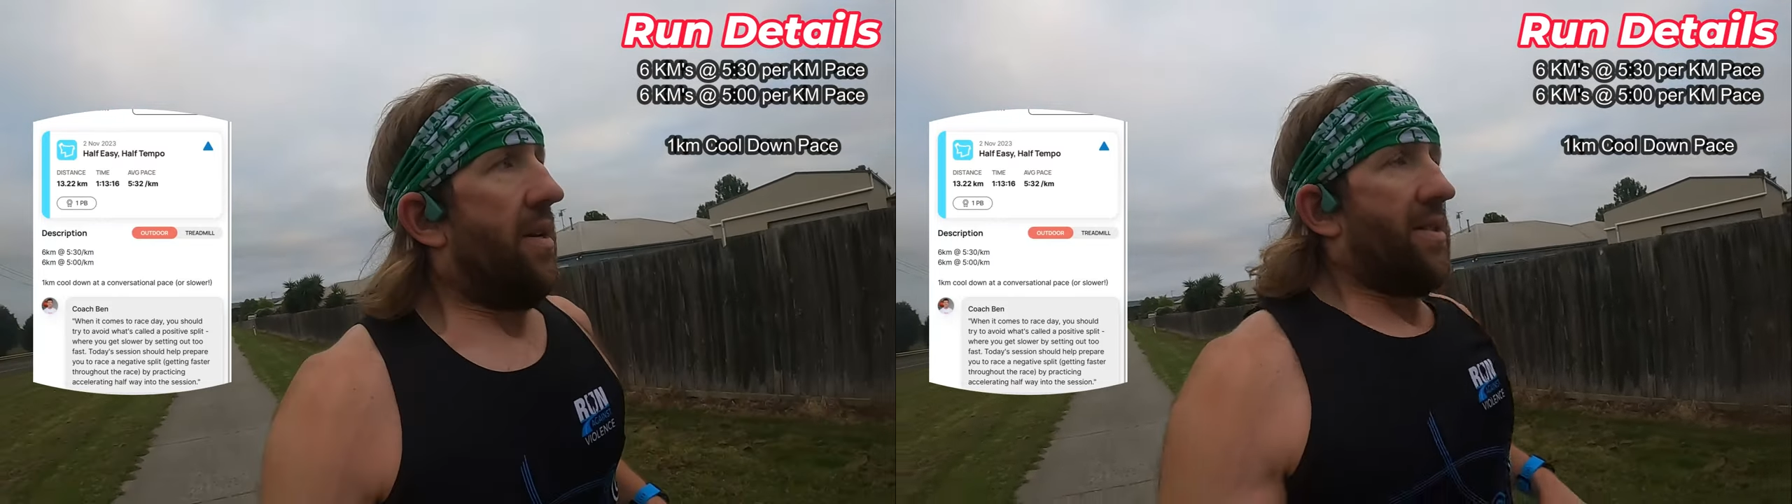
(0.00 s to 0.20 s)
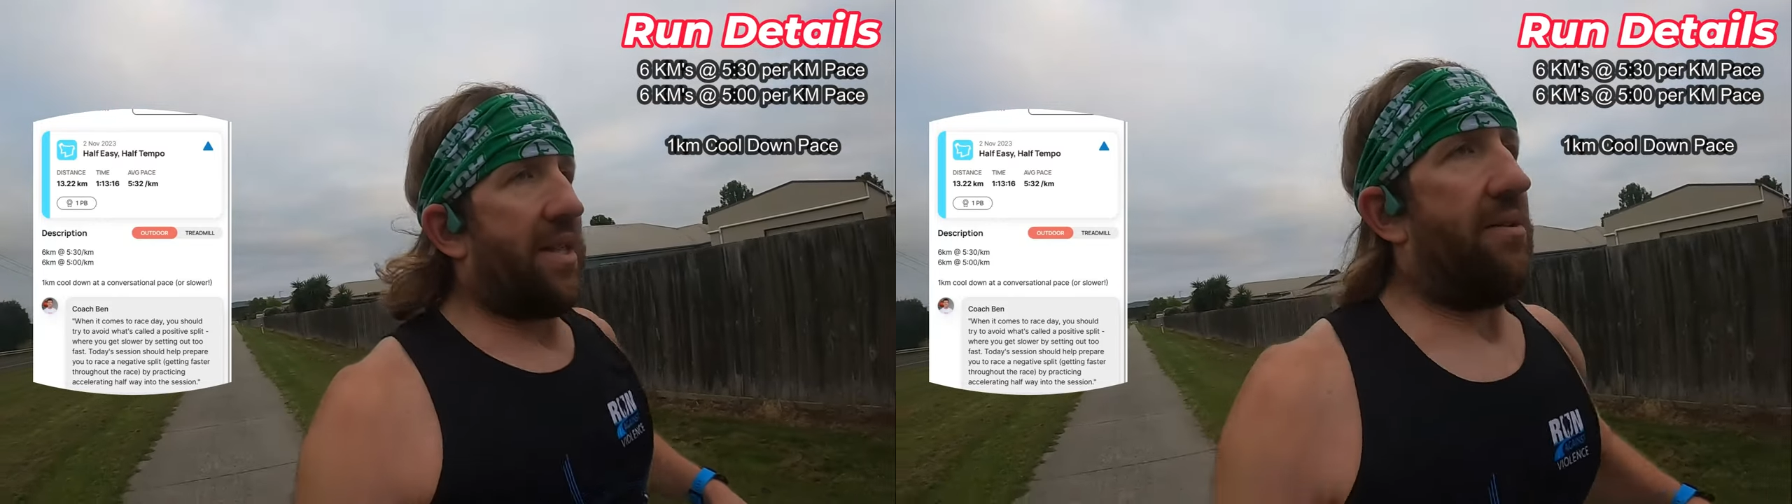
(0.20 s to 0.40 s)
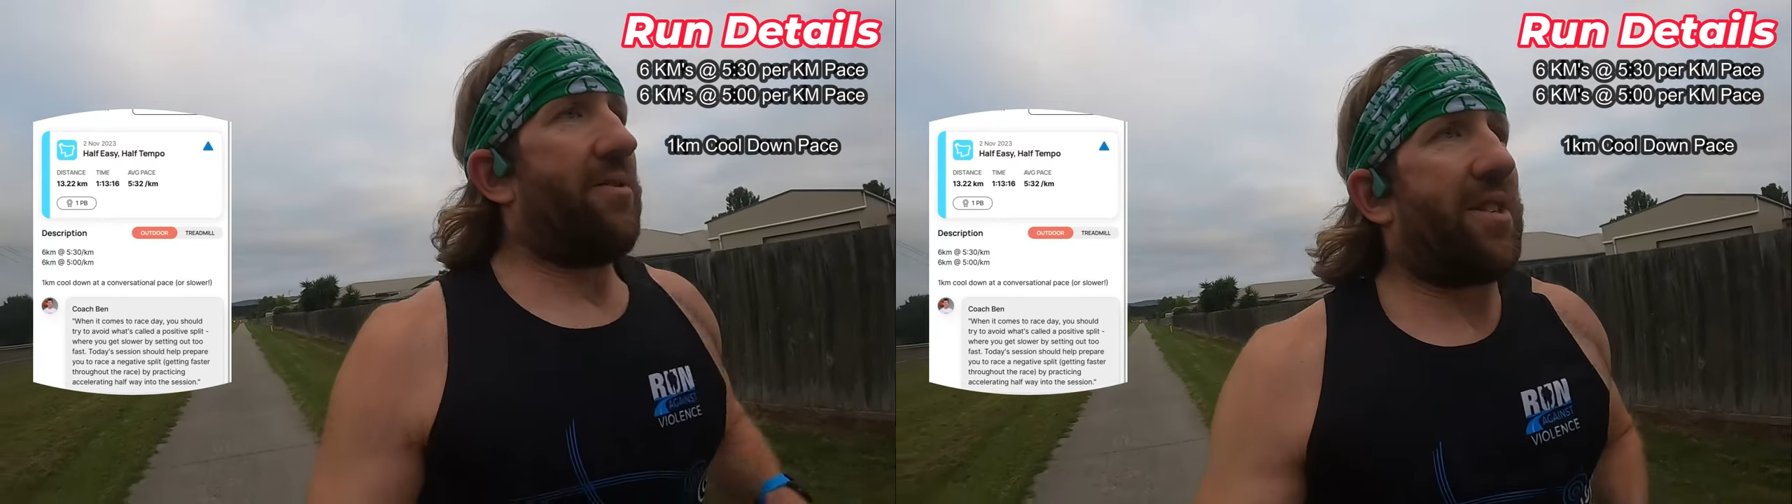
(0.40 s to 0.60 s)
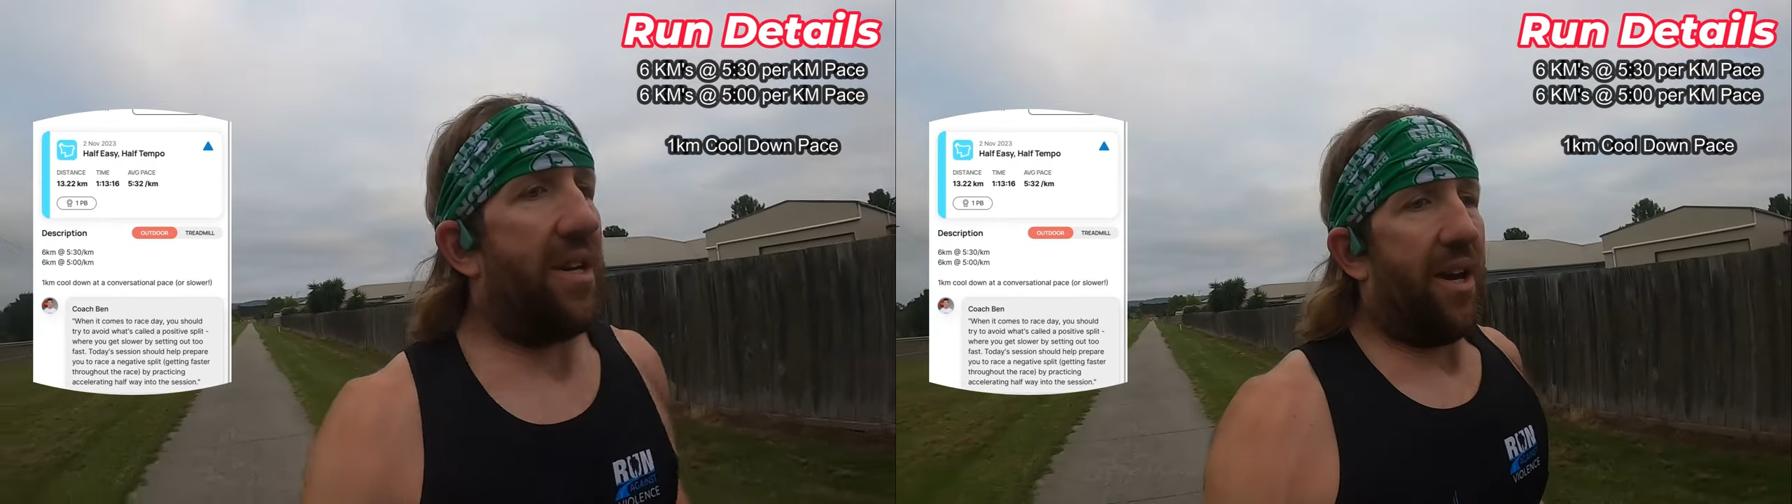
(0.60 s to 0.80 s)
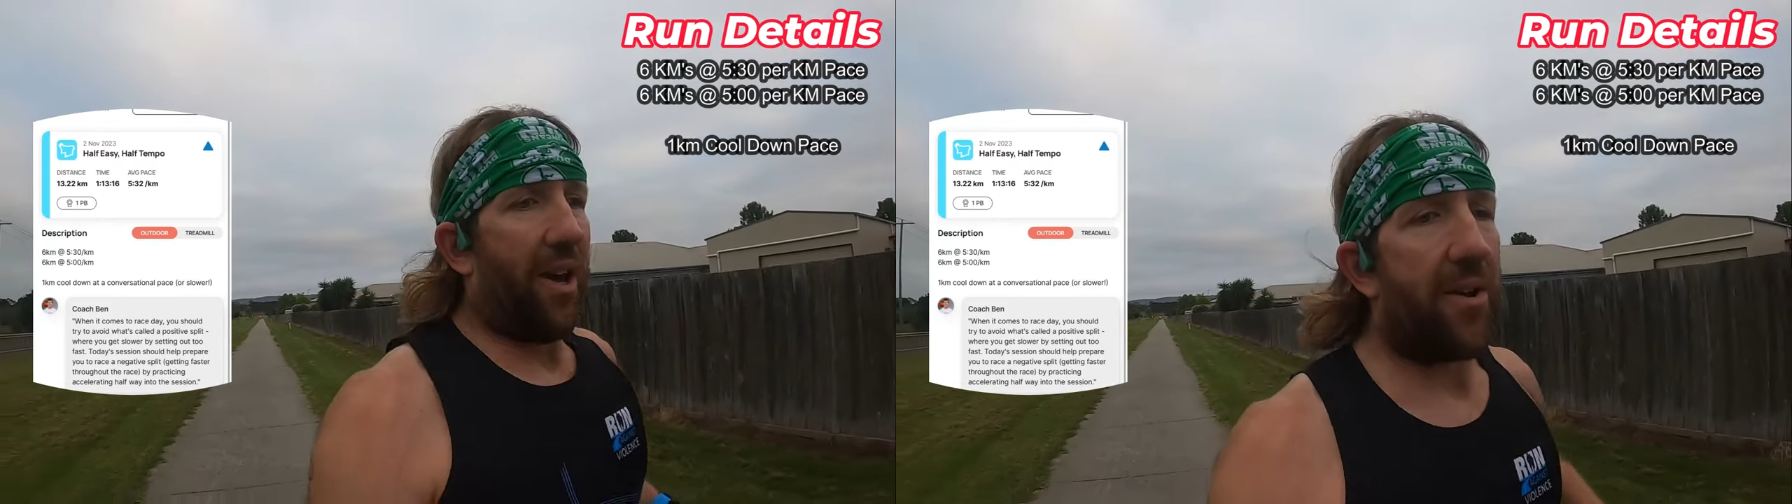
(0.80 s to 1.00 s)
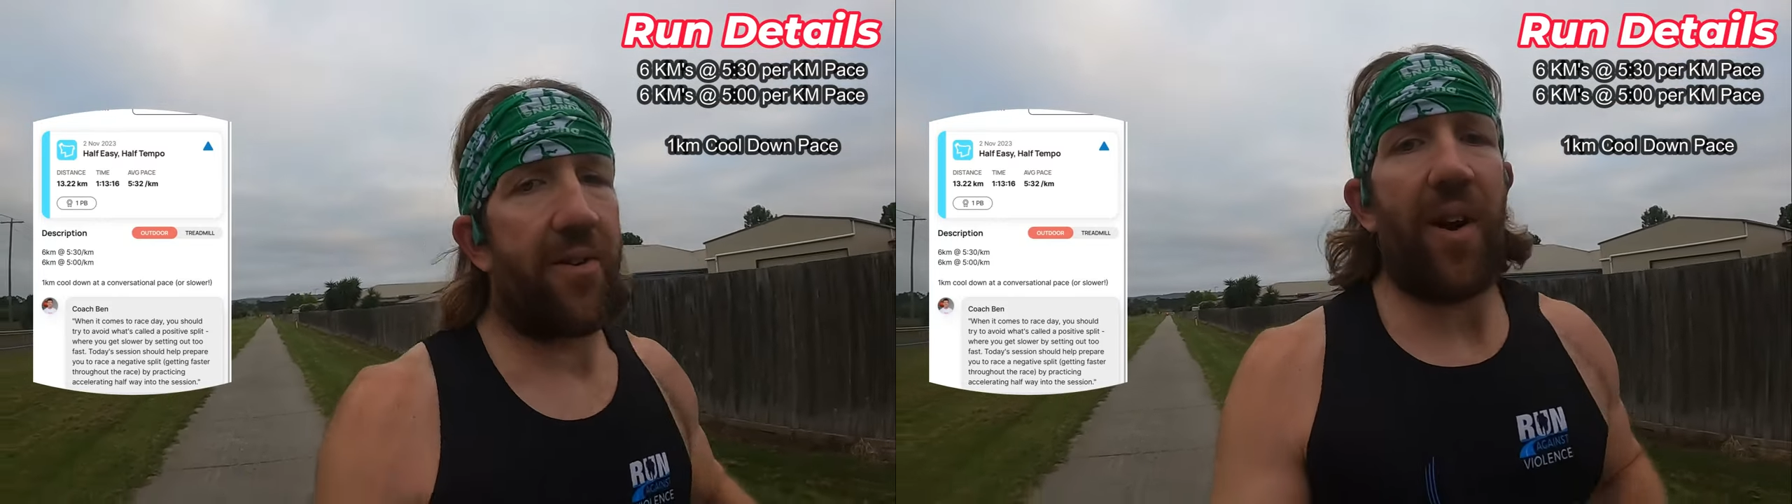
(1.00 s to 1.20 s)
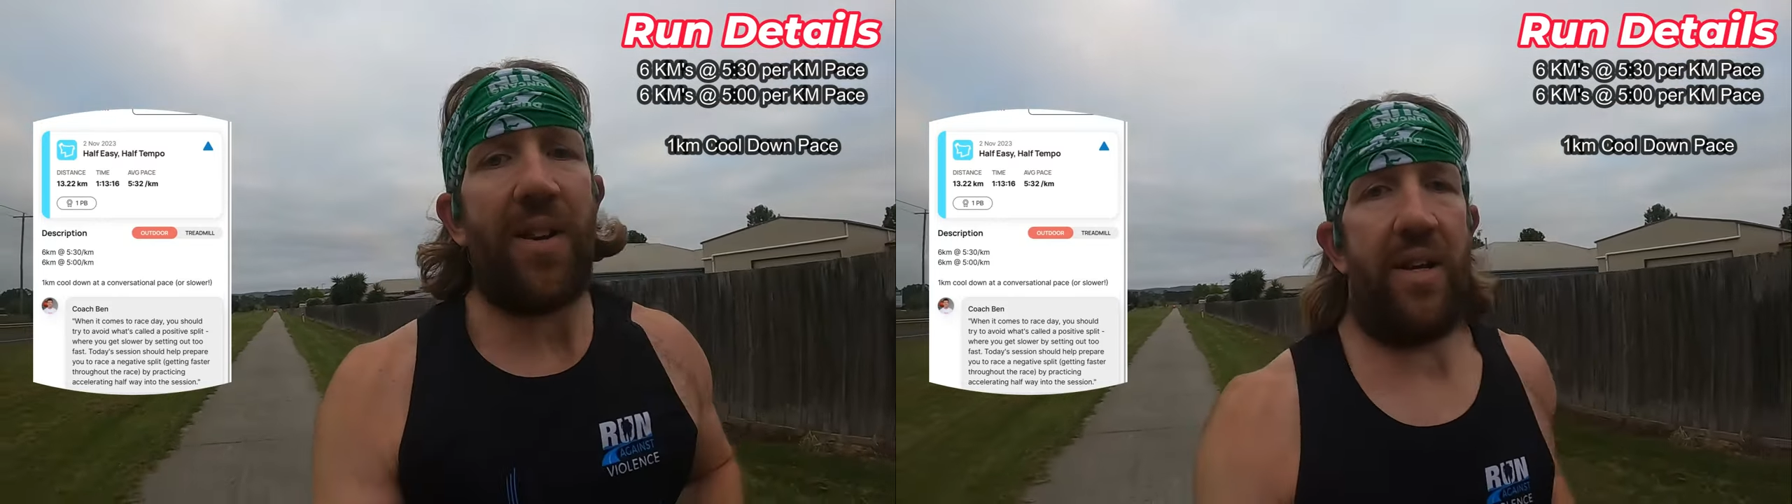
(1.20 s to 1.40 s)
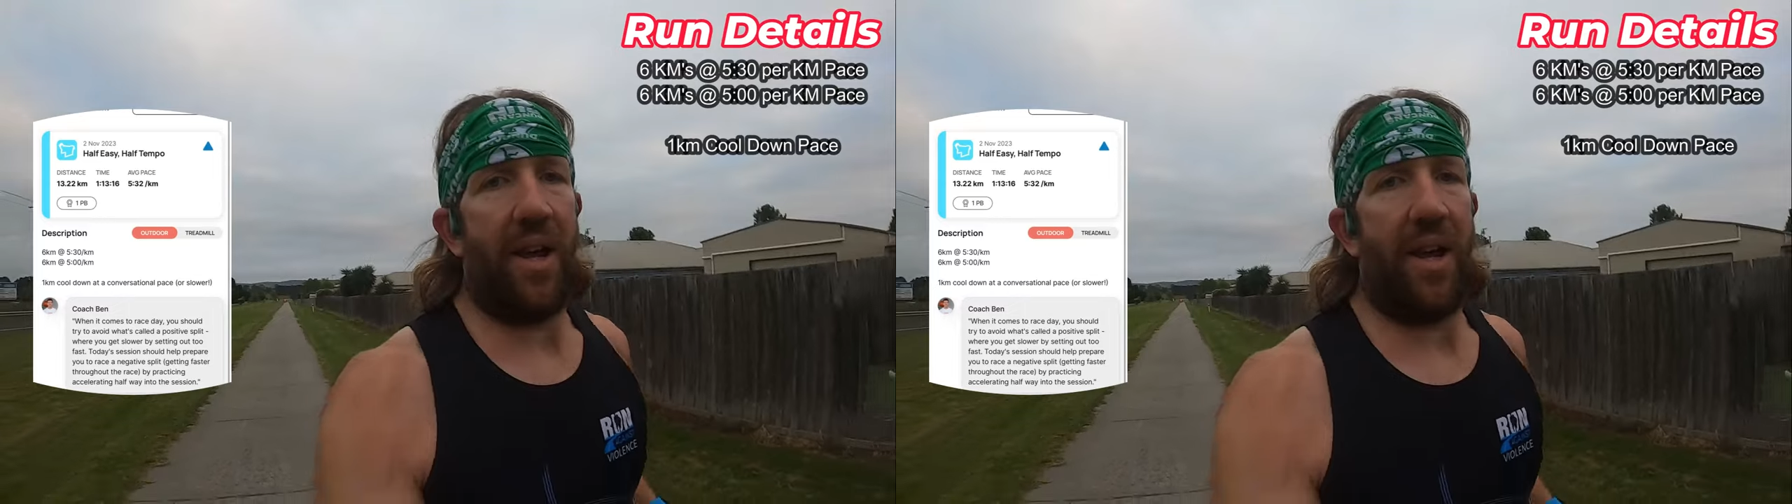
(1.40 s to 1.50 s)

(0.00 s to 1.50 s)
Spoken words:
So that was a great